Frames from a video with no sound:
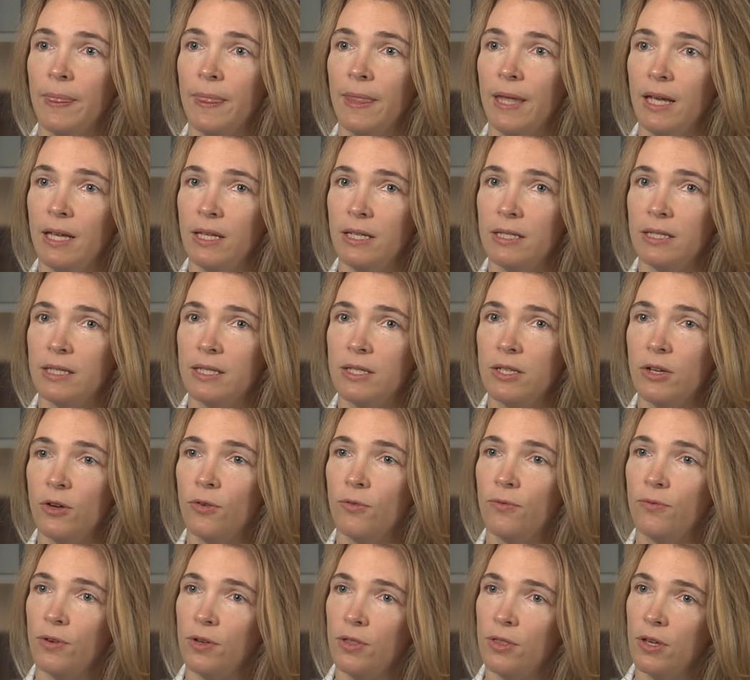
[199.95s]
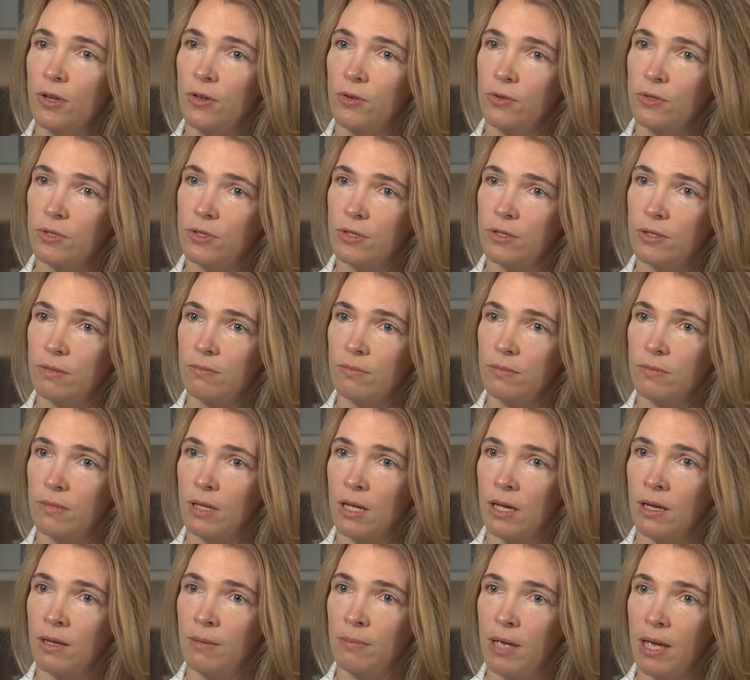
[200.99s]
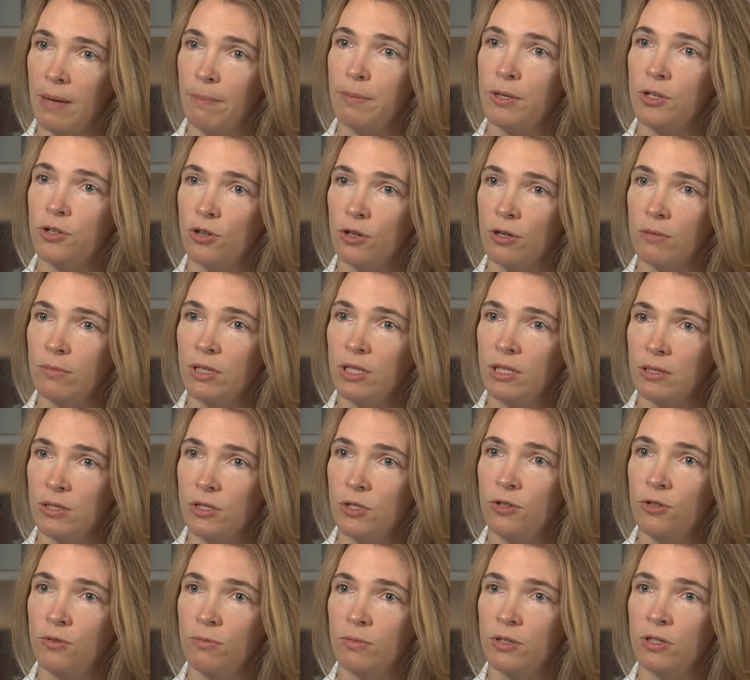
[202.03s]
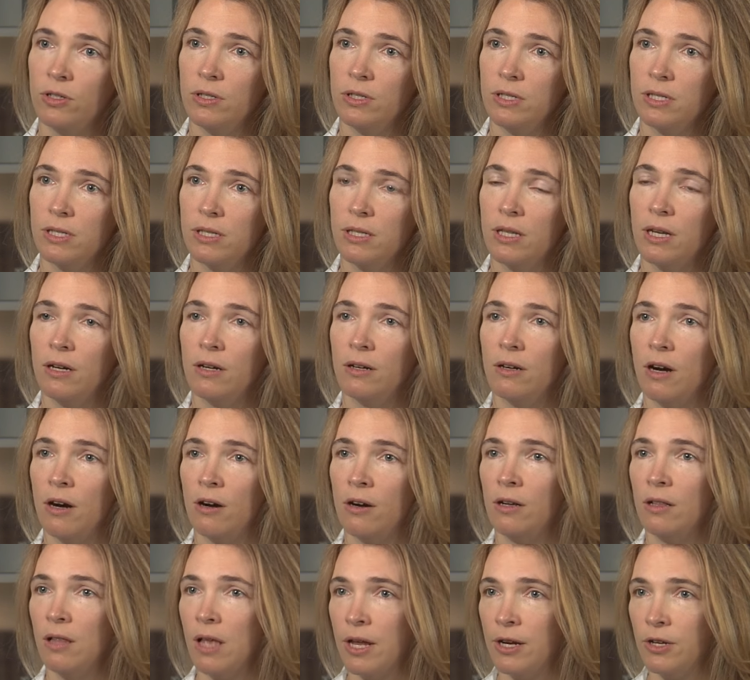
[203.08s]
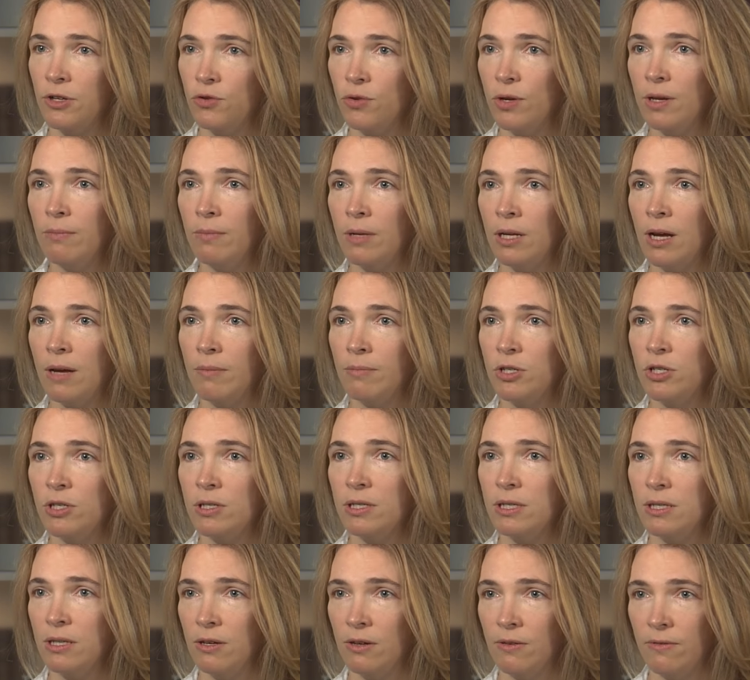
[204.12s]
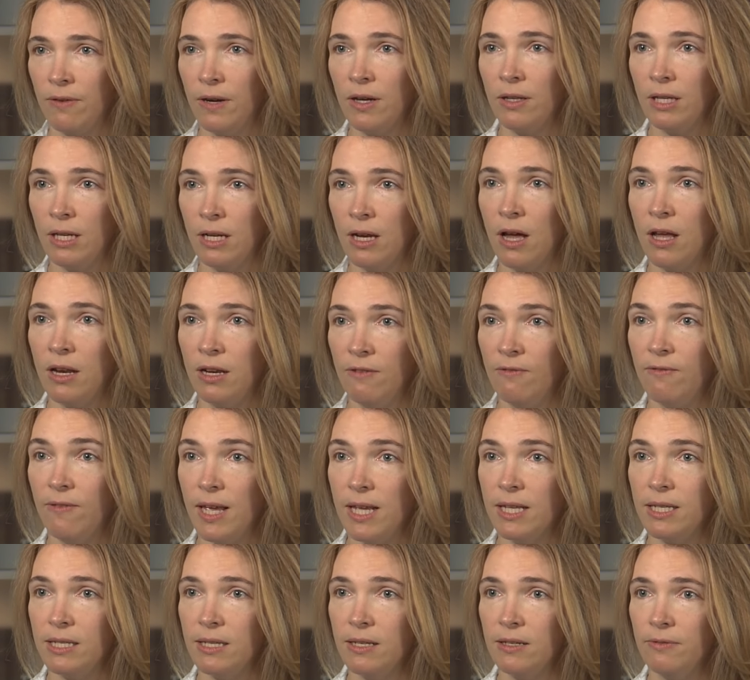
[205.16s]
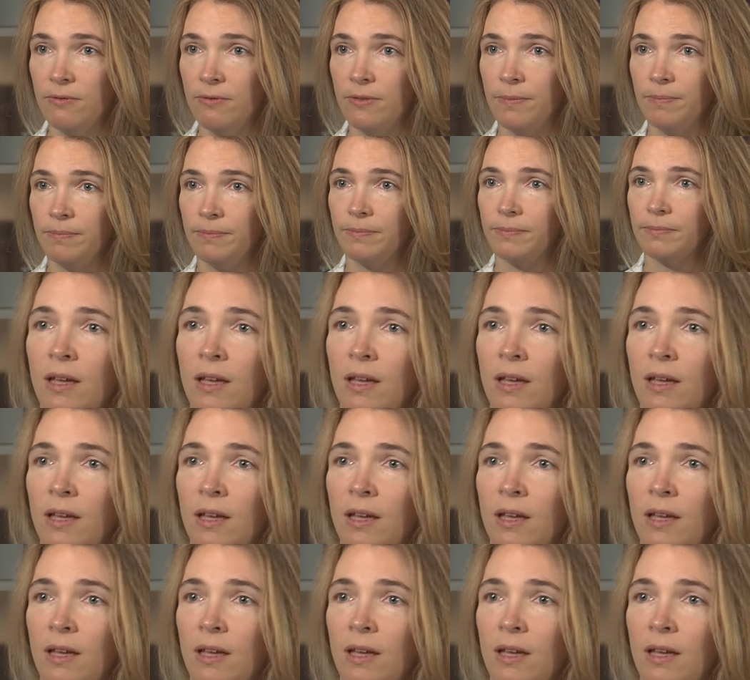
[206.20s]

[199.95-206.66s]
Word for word: And so for those um, epidermal tumors, there are a lot of treatment options that are fairly non invasive.